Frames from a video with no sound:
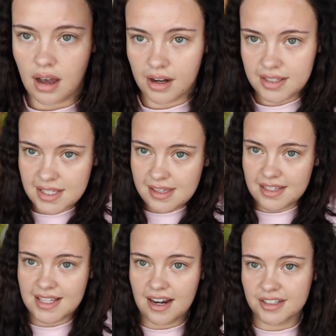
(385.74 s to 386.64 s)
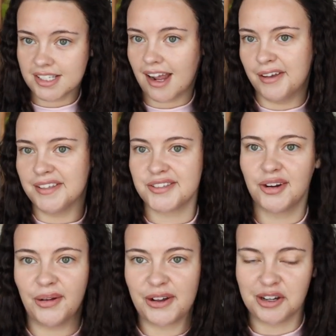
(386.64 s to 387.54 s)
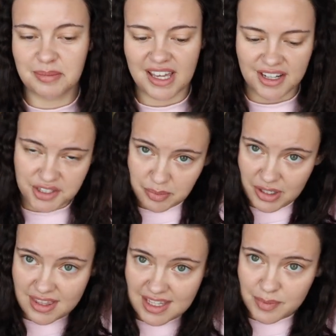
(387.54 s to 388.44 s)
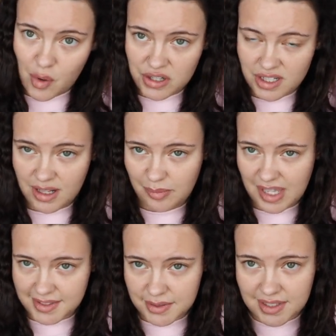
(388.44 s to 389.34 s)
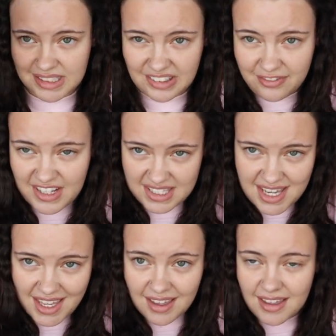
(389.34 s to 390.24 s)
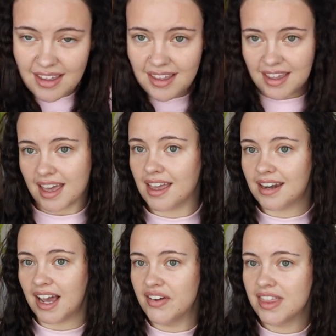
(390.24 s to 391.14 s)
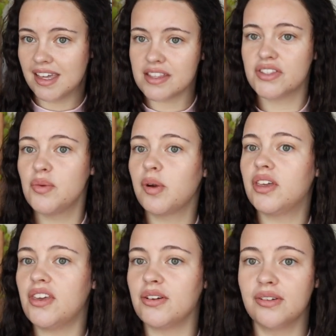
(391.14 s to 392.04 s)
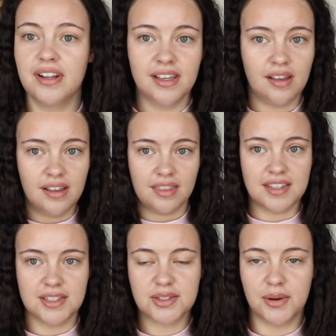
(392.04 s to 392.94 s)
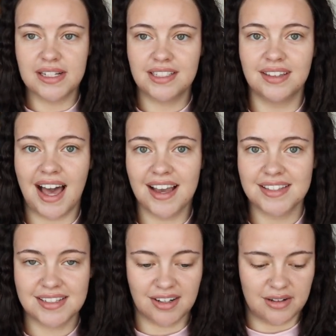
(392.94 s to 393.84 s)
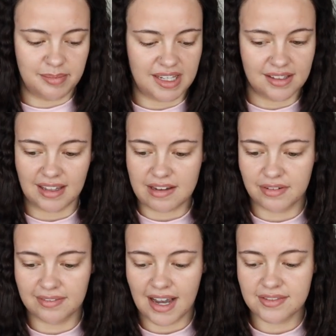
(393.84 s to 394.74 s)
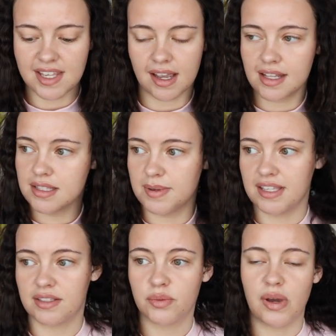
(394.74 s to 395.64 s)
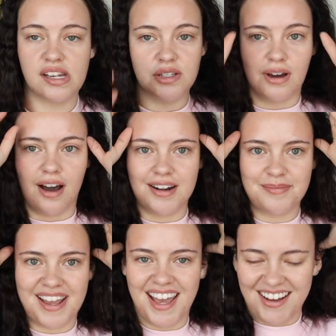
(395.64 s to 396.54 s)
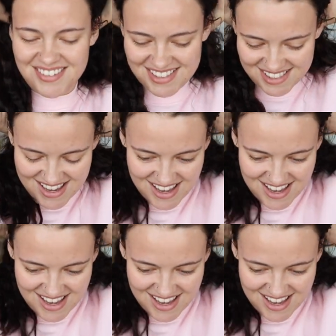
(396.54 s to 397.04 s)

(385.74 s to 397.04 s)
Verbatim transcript: Honestly, this hairstyle is growing on me. I just put this portion up because it was a little fuzzy. And now I think it's super cute. This is going to last on me like for five seconds because it's way too hot in my house.